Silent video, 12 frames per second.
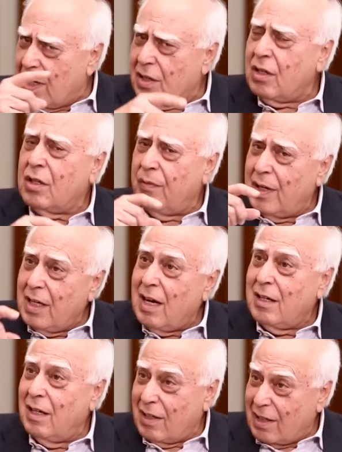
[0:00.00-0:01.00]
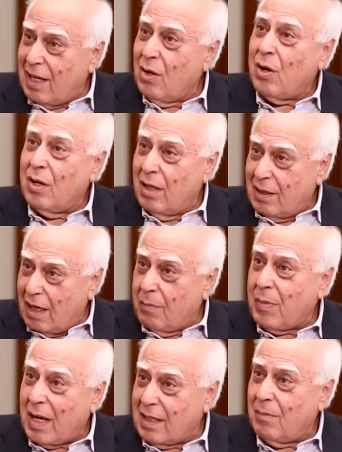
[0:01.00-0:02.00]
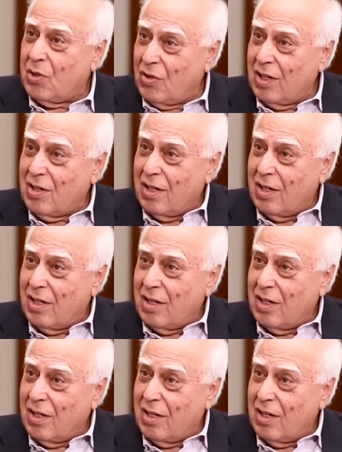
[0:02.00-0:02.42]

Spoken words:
Chief Justice of India did stay orders, did pass some strict...